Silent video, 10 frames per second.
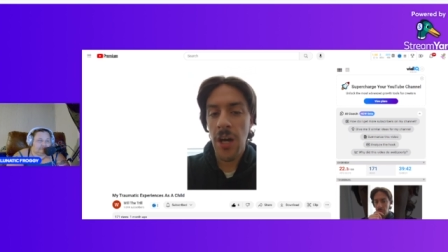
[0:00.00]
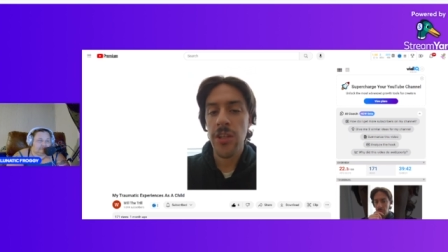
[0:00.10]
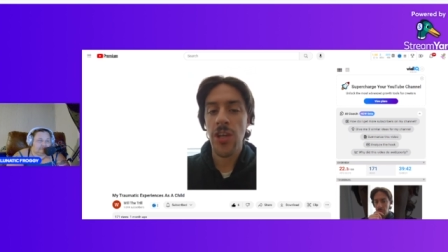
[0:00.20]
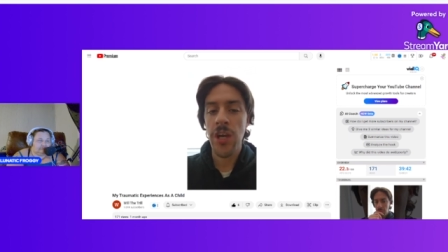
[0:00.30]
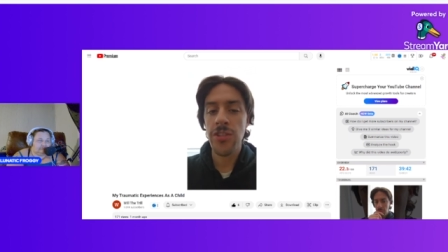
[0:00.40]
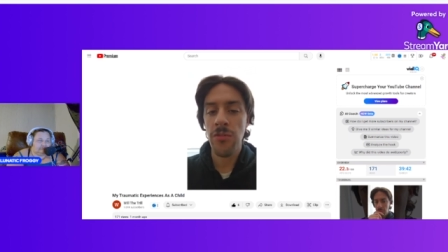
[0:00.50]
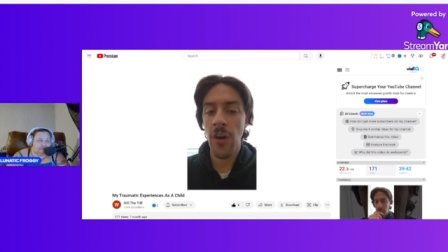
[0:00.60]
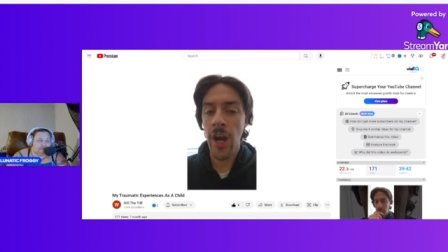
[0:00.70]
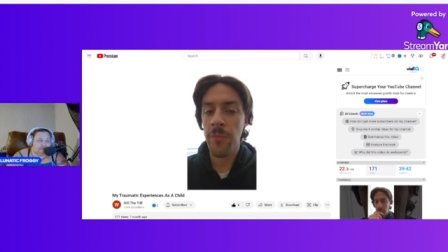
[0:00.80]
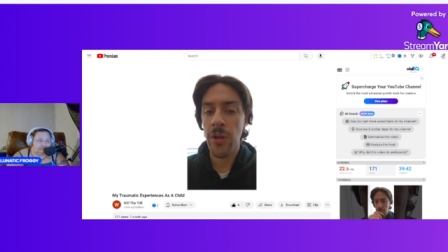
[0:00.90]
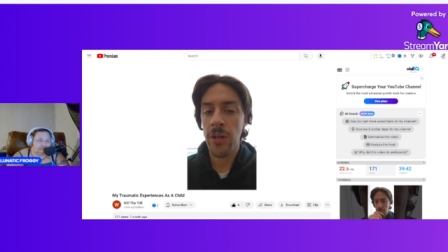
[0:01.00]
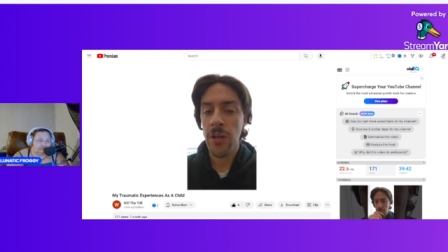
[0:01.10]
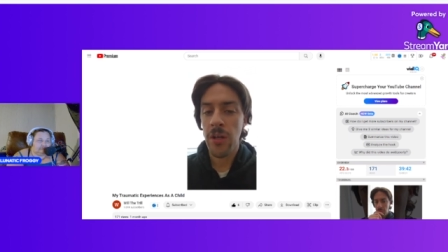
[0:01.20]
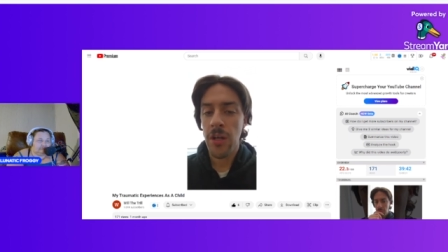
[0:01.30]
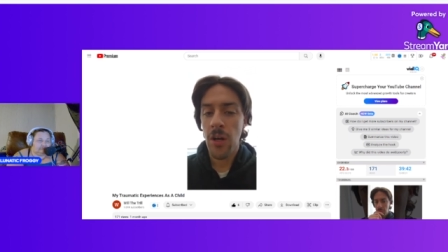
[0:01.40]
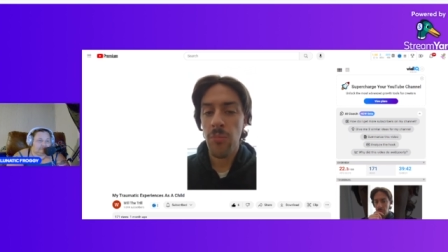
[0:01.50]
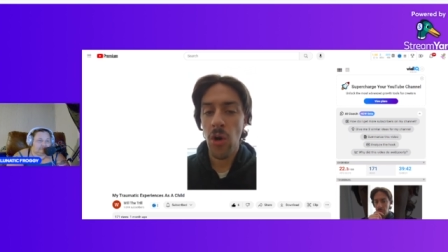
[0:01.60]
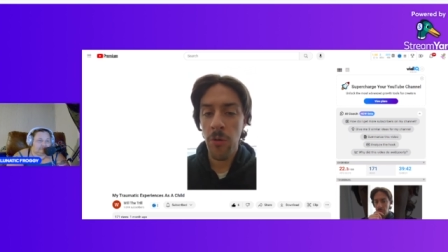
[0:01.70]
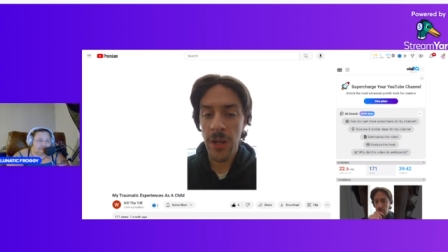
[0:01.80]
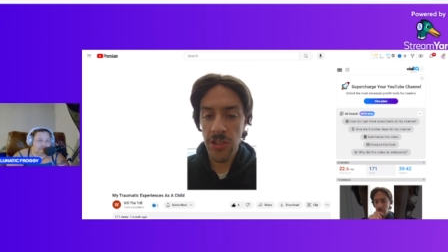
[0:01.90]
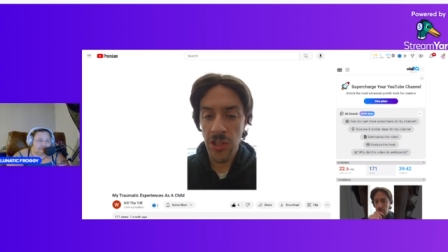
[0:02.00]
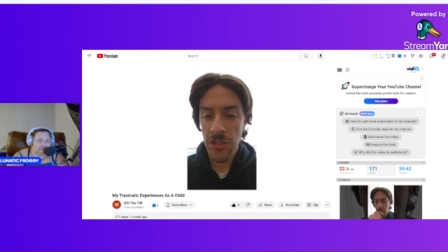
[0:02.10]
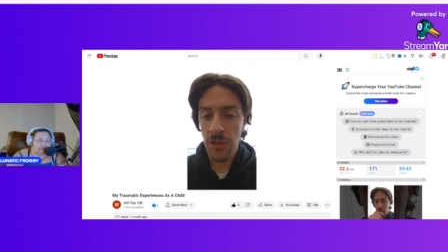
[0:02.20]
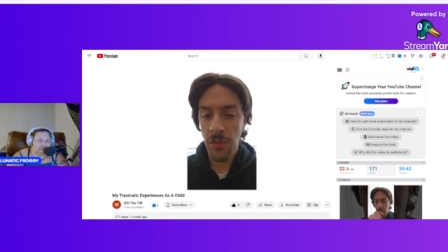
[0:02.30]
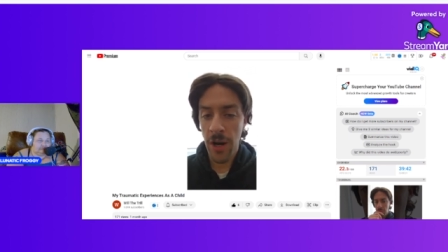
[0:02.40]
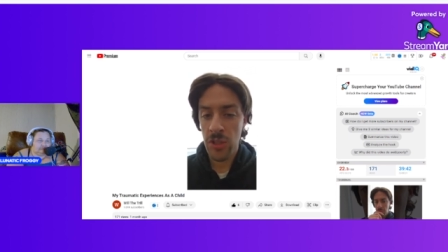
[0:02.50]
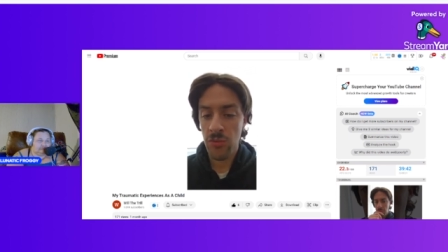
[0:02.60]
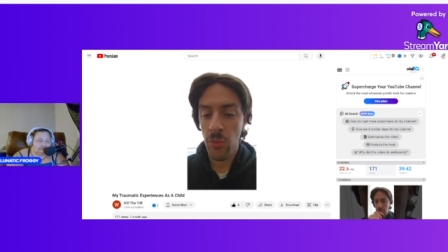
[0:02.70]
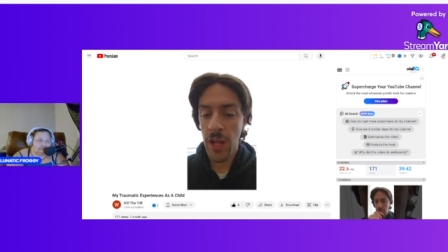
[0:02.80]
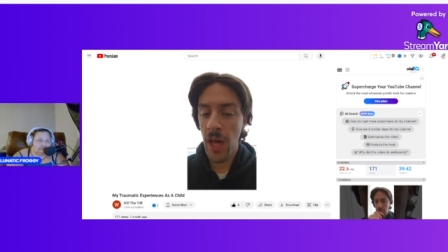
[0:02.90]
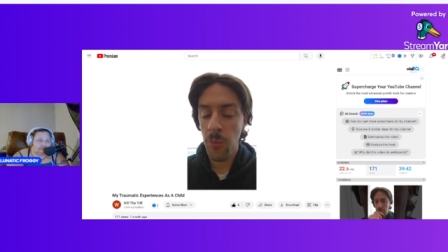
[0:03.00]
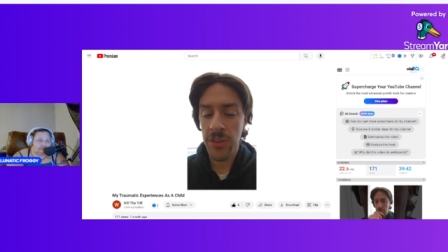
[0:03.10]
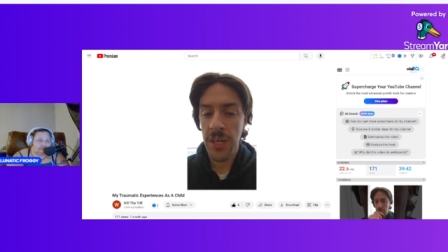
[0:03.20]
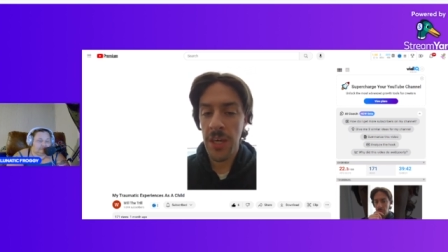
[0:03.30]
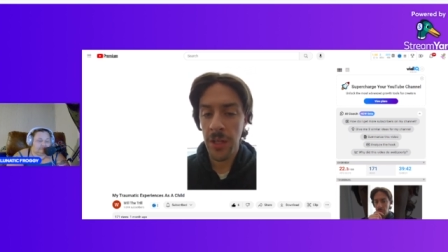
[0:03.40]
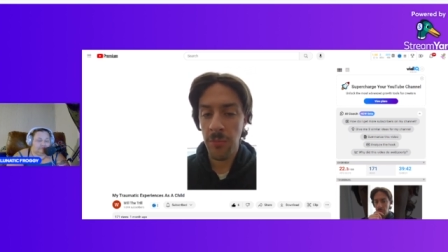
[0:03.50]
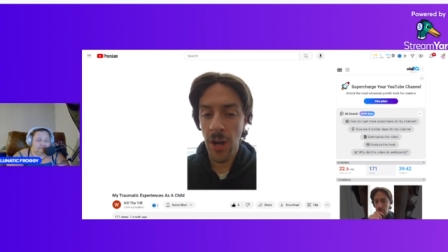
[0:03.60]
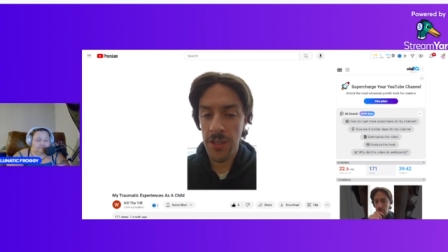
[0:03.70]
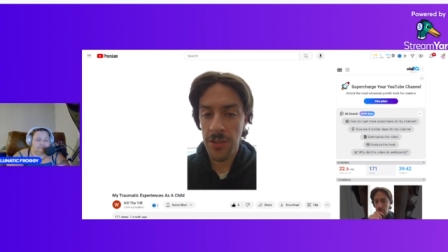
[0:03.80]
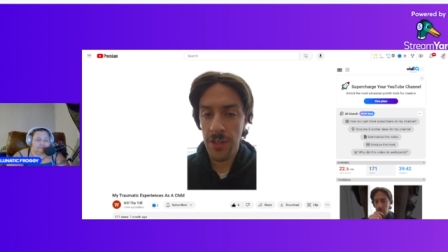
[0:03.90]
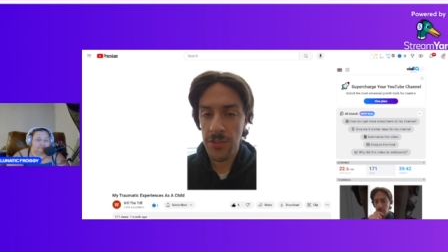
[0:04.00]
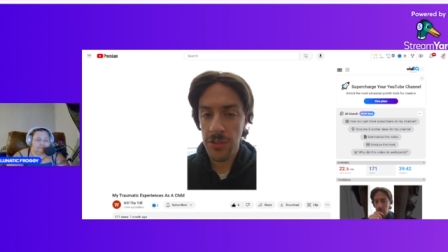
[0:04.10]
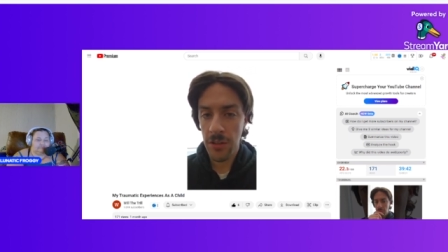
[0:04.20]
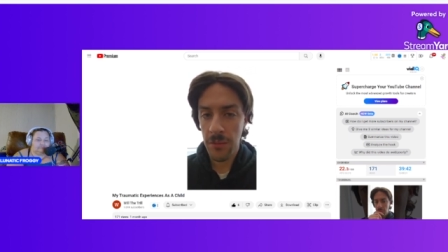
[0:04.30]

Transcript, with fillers: a change in environment, permanent change in environment is what would help with the healing process.